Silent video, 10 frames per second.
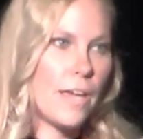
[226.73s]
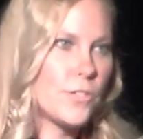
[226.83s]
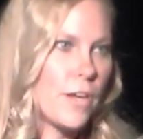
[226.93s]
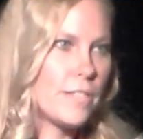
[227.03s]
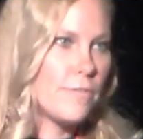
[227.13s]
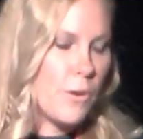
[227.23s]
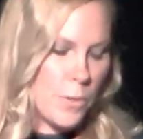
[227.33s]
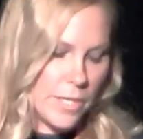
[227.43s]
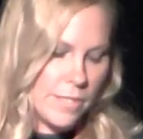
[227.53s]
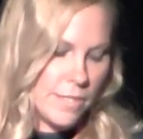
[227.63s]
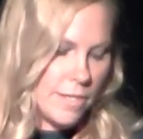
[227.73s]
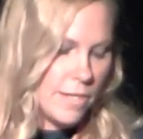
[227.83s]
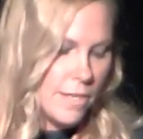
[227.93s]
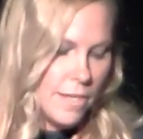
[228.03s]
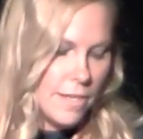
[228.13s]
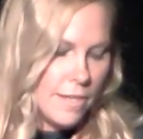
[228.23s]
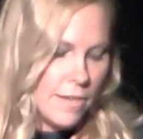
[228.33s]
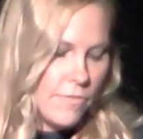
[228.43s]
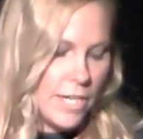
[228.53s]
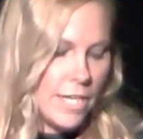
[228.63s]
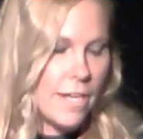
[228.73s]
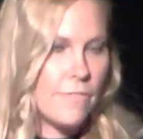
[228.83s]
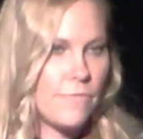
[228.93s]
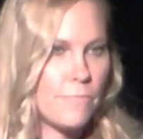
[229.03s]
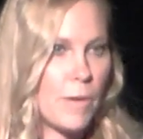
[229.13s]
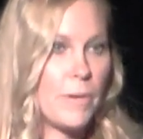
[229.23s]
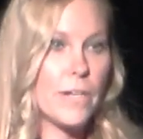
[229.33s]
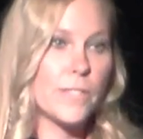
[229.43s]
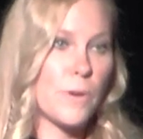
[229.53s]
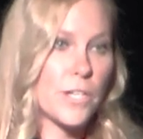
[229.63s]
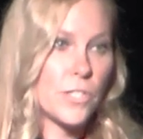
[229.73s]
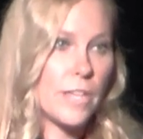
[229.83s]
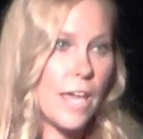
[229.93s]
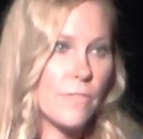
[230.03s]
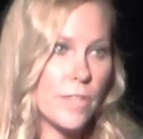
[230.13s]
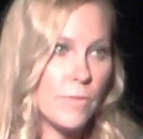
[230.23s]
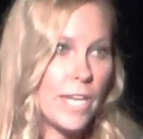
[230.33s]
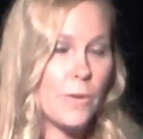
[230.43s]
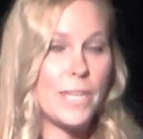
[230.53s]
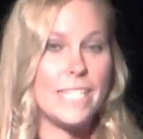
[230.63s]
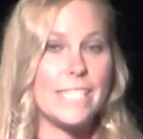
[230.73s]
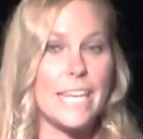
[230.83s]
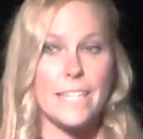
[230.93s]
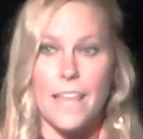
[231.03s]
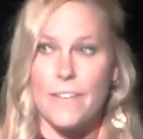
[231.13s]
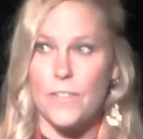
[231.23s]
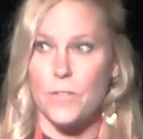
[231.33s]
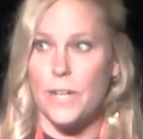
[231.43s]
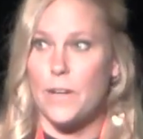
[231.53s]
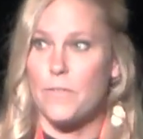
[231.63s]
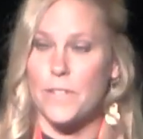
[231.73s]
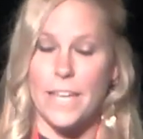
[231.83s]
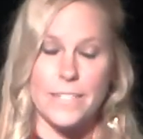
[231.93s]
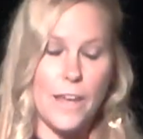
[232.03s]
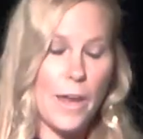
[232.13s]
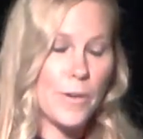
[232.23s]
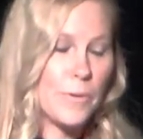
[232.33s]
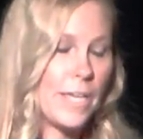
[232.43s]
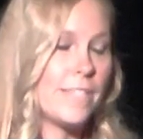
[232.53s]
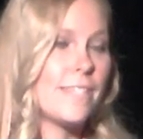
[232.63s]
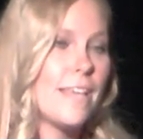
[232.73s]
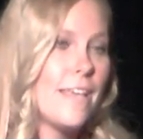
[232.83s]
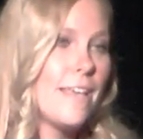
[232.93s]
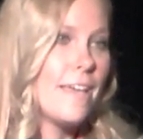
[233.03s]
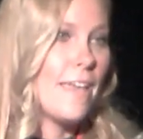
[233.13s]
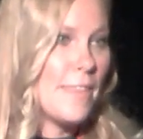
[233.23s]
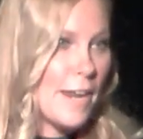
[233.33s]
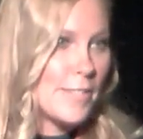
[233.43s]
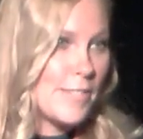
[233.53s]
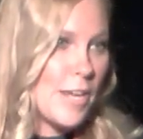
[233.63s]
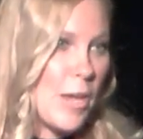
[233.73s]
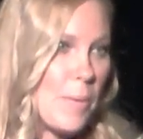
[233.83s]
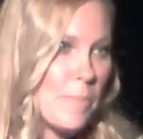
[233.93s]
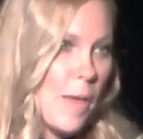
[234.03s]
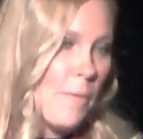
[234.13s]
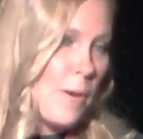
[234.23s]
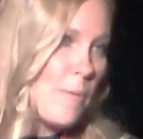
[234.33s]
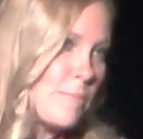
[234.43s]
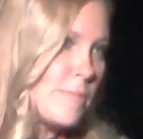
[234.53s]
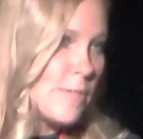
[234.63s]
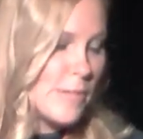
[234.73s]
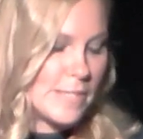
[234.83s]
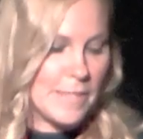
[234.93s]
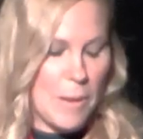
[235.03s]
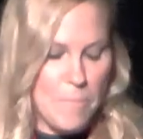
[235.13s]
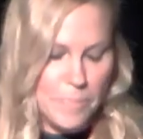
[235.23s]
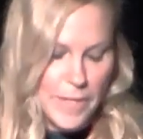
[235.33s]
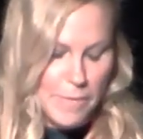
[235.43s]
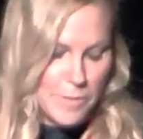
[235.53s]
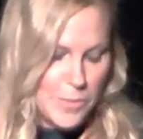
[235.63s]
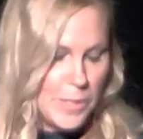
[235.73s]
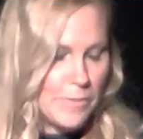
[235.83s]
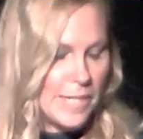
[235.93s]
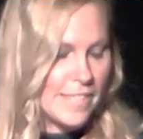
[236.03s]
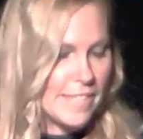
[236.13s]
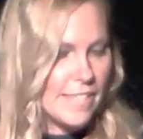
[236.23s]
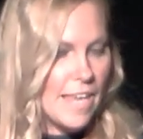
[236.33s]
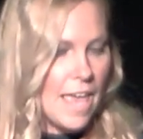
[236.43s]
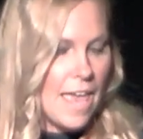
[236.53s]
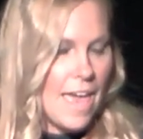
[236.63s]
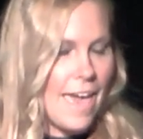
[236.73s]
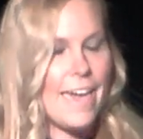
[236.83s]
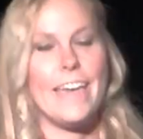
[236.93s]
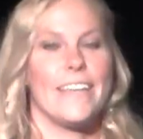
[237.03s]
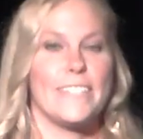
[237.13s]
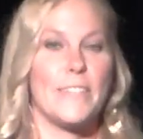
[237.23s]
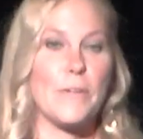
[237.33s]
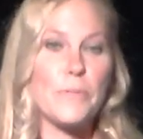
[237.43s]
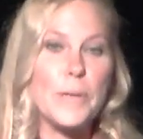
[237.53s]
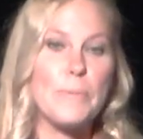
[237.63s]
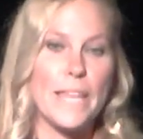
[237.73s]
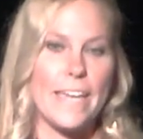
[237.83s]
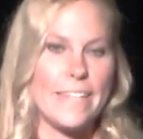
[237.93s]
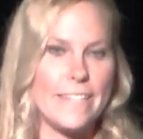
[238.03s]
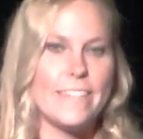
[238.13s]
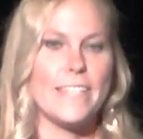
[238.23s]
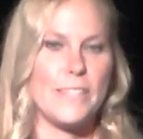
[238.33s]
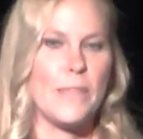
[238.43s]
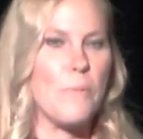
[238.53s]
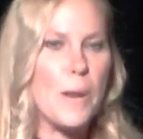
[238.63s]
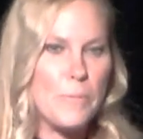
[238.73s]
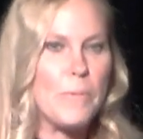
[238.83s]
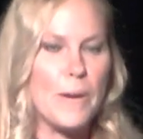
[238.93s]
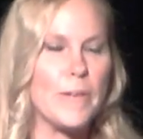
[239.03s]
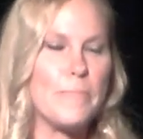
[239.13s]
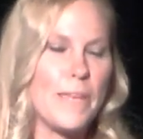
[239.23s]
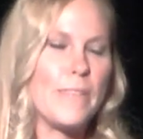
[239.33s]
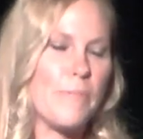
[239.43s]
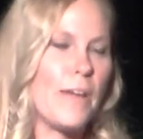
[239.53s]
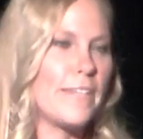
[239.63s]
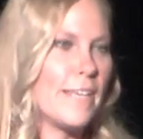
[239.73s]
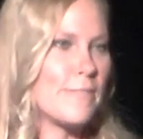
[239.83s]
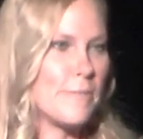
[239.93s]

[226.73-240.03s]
tried to focus. And funny enough, my parents were actually live on the radio, and they stayed live on the radio for that entire race. And the next day, I went home to visit them in between races, and they replayed. They said, we want to replay the broadcast from